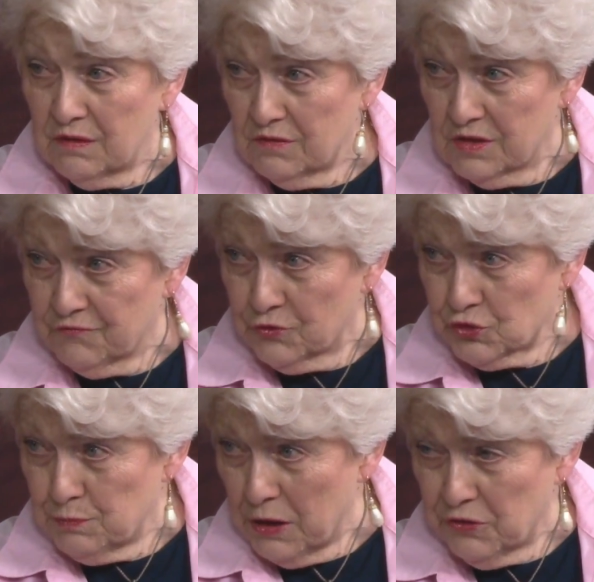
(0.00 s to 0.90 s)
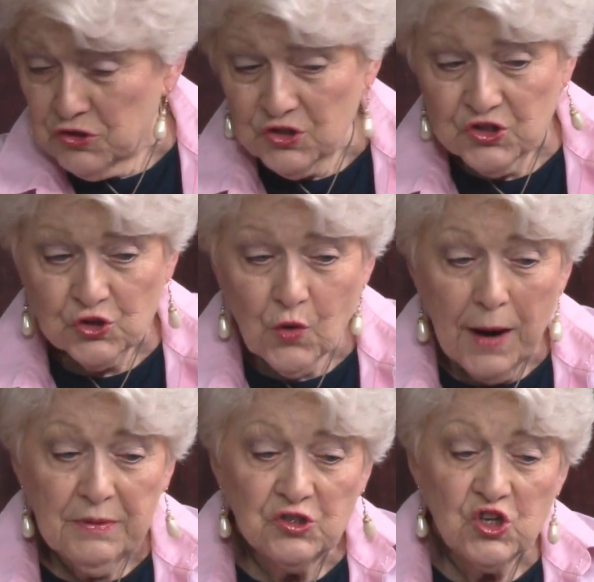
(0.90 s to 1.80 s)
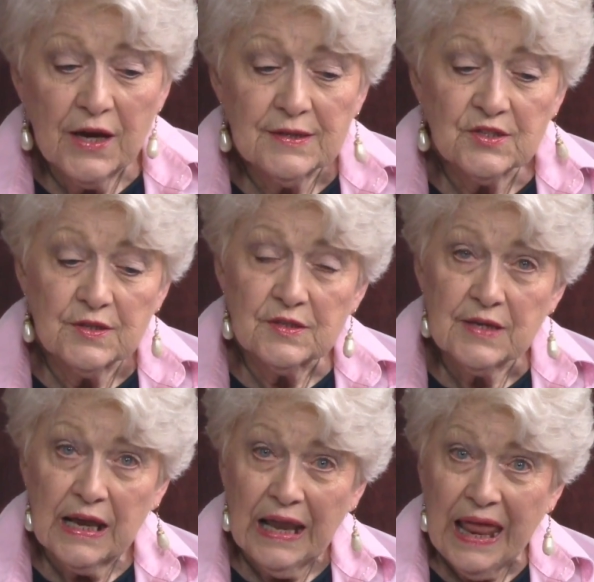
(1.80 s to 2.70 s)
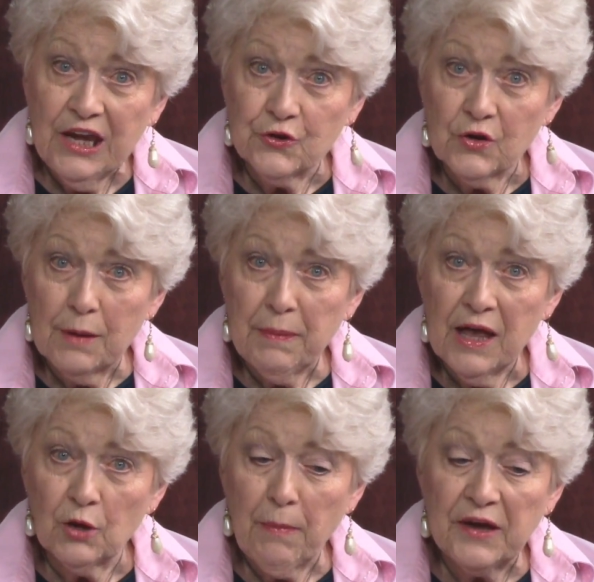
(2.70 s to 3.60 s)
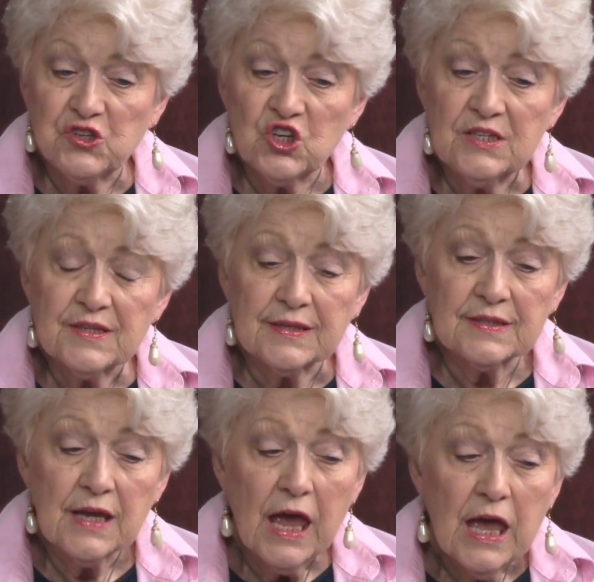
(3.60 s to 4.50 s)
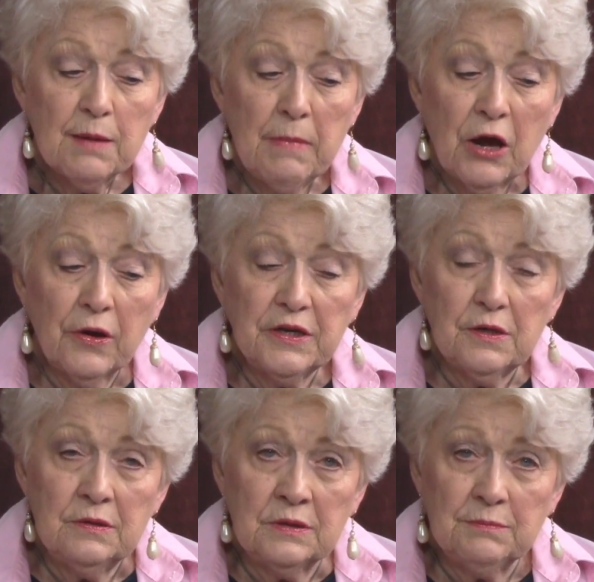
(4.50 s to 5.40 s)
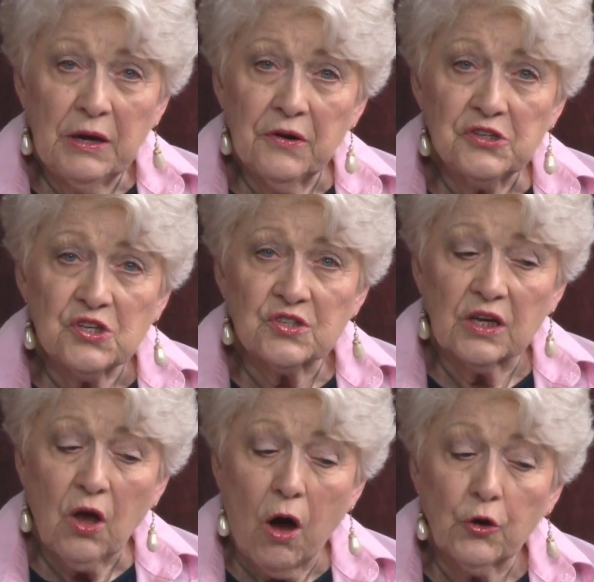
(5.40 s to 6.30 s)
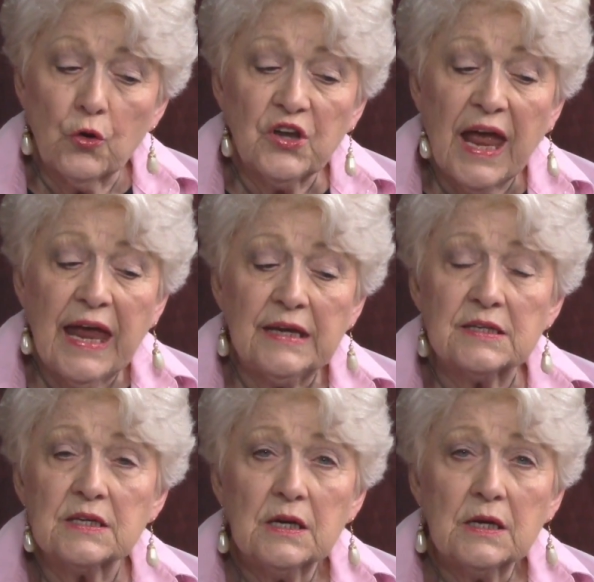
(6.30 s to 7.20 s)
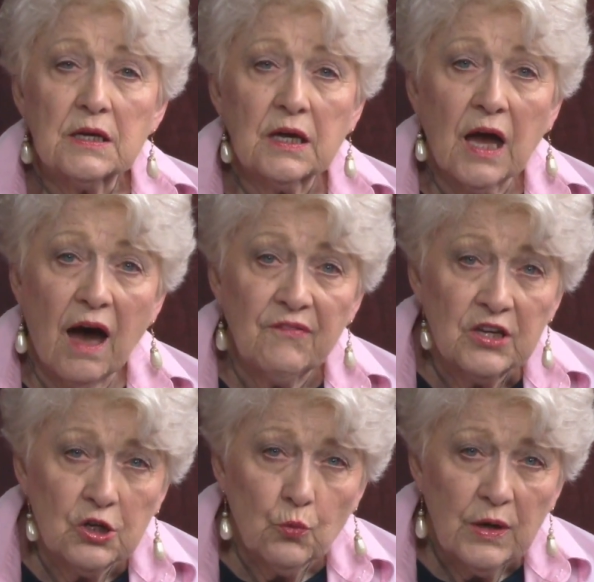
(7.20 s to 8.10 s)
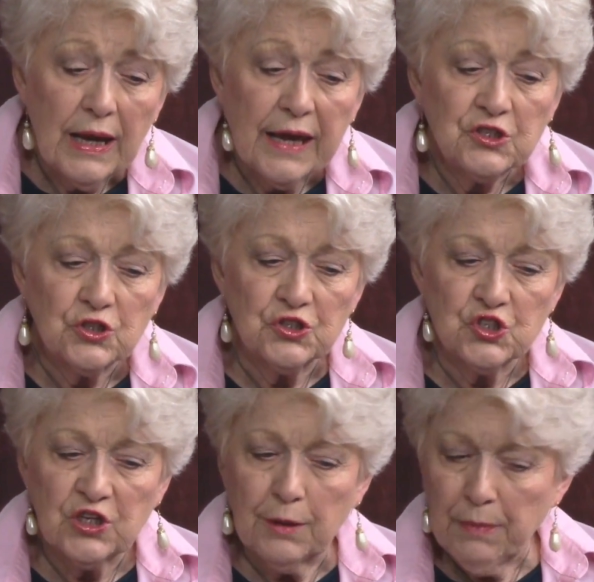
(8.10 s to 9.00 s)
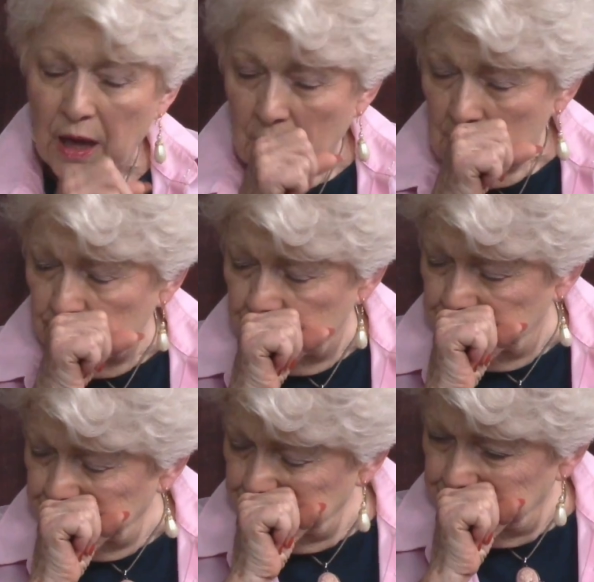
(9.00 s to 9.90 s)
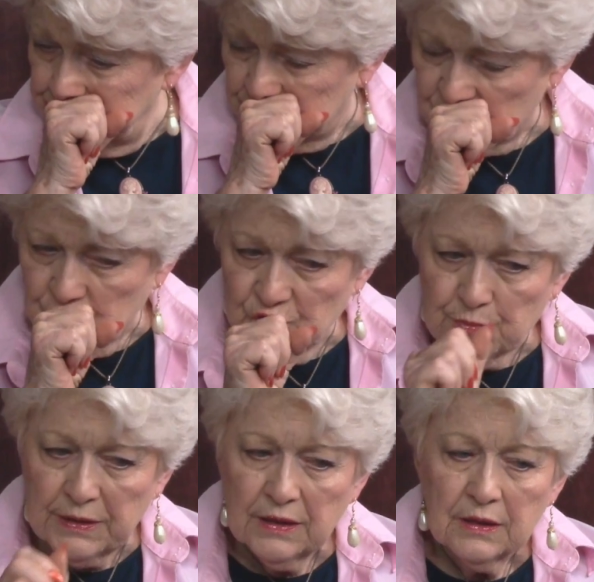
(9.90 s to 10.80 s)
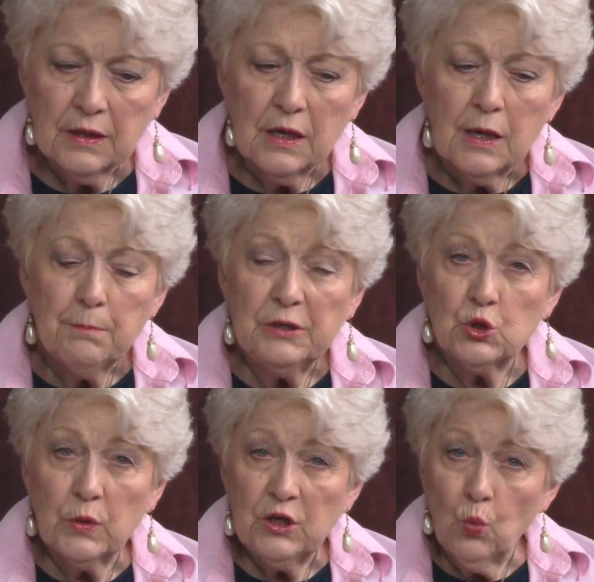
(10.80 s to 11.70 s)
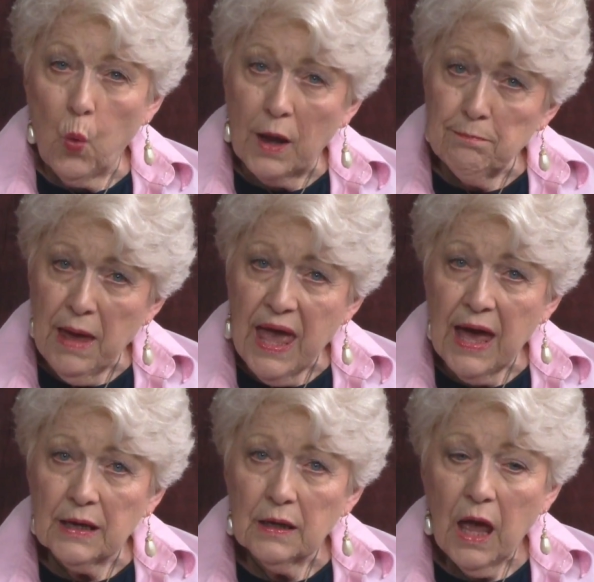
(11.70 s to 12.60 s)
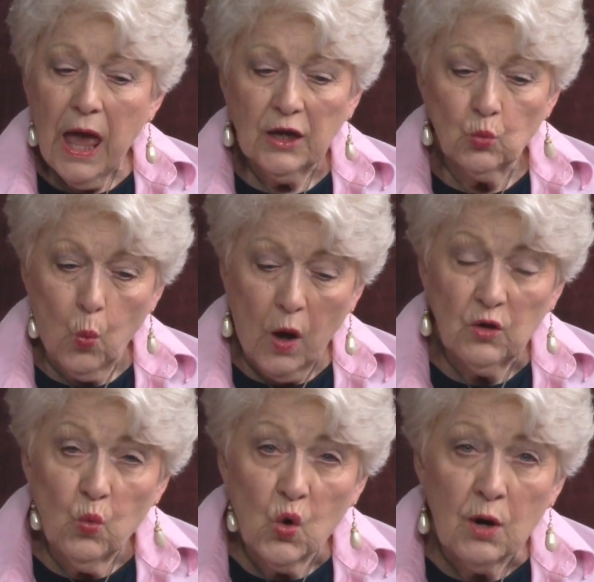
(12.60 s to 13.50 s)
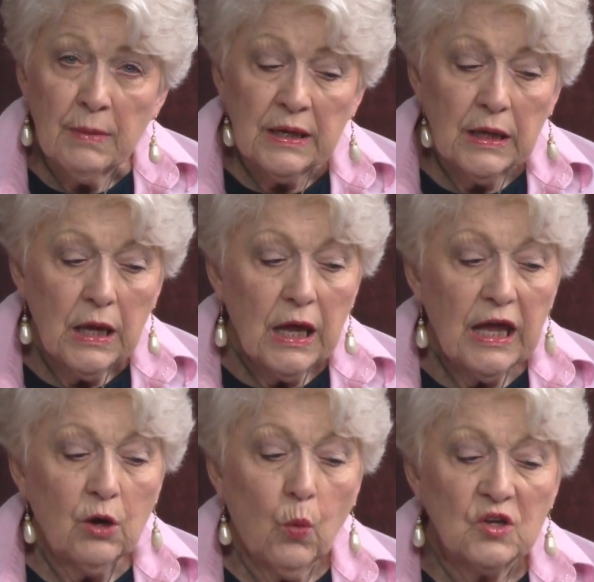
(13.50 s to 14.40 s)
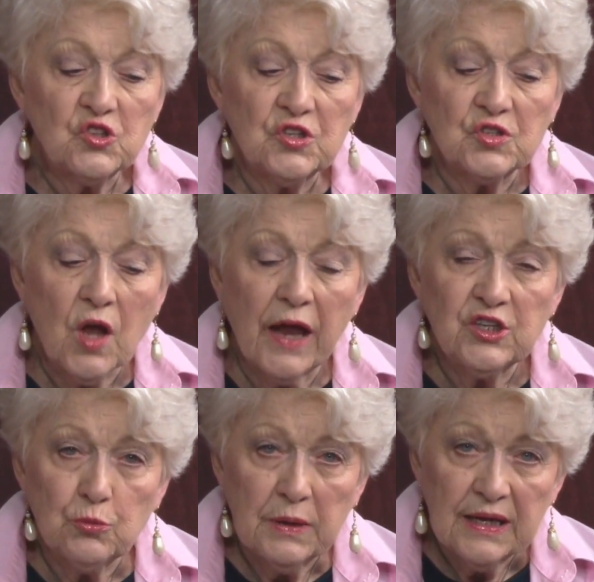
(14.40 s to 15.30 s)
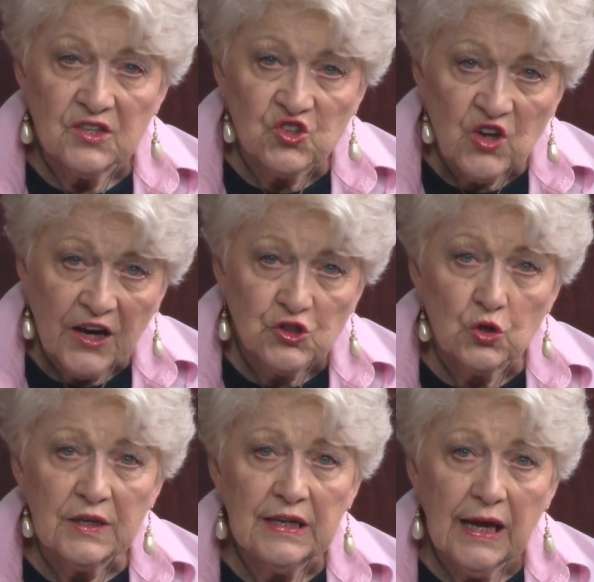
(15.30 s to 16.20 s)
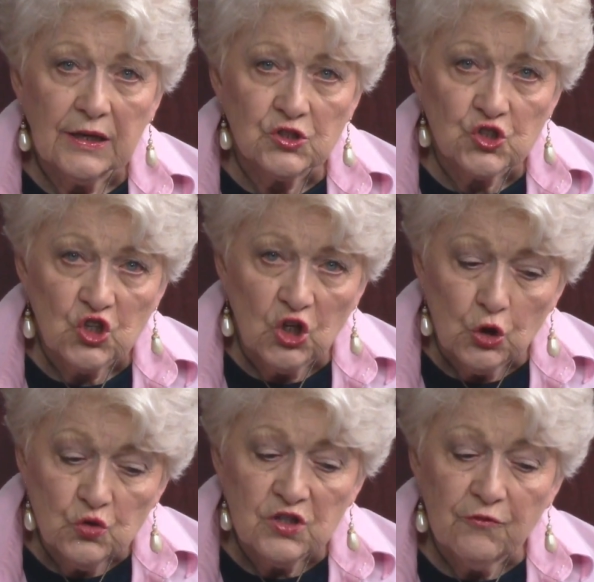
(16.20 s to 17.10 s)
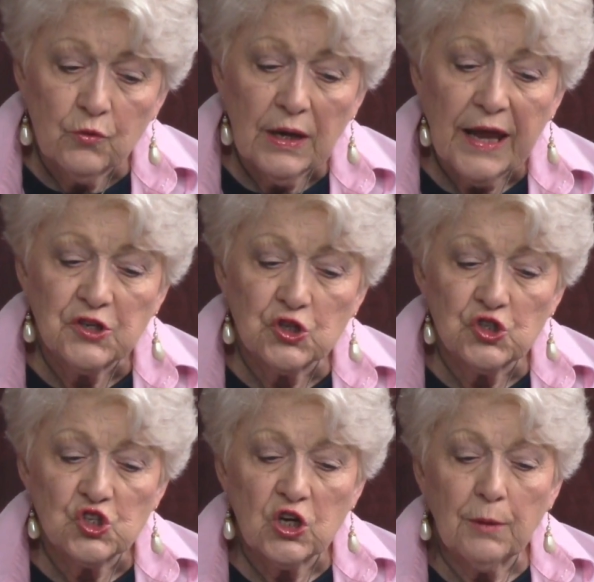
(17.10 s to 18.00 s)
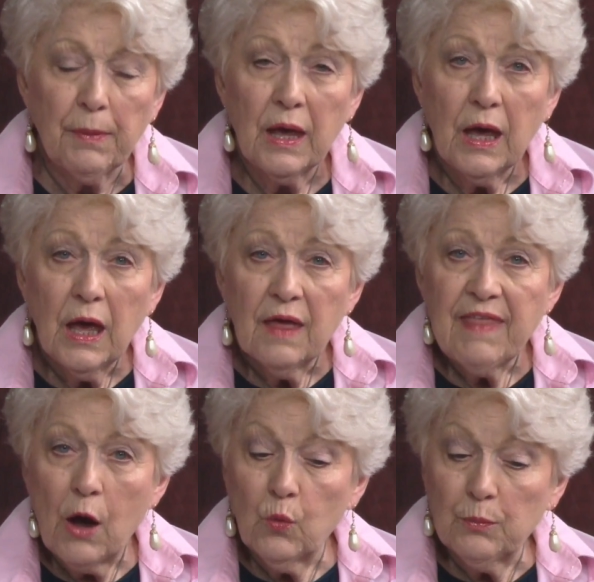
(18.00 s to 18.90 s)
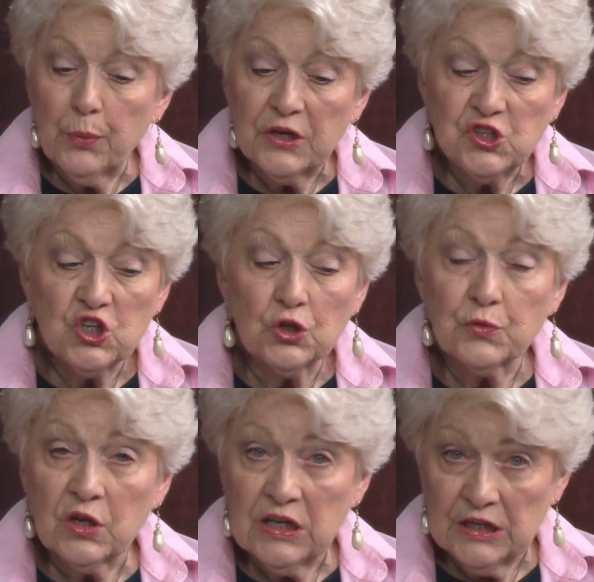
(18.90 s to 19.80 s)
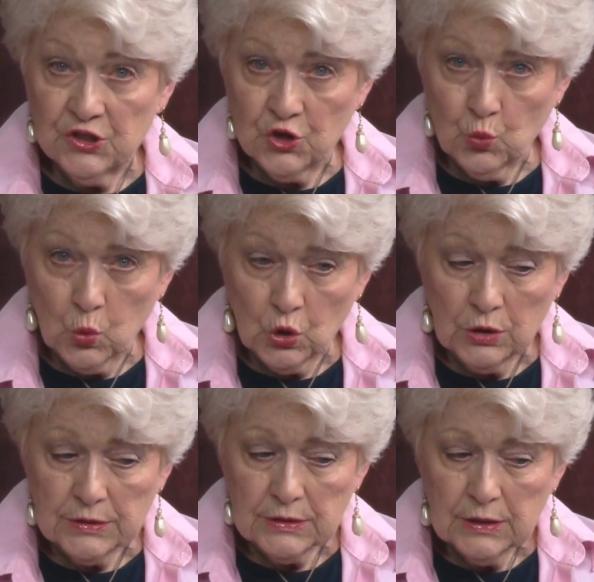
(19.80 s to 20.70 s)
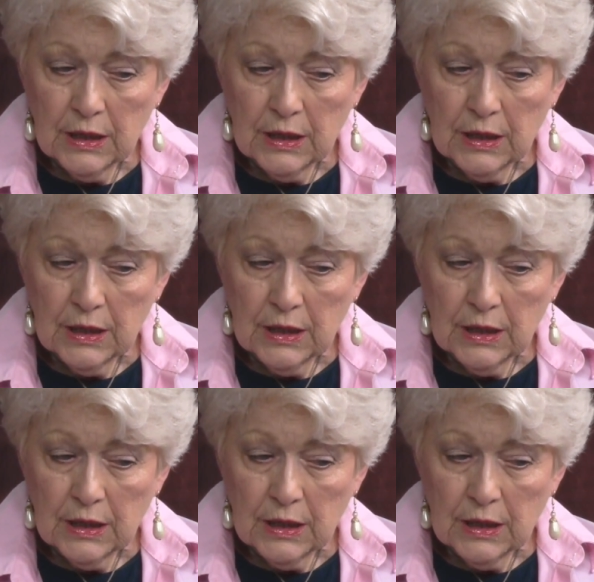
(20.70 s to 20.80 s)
the first marriage is described in Genesis and later upheld by Jesus. Marriage is a God-ordained covenant relationship excuse me, between one man and one woman. It was designed to be a sexually exclusive relationship that would bring children into the world.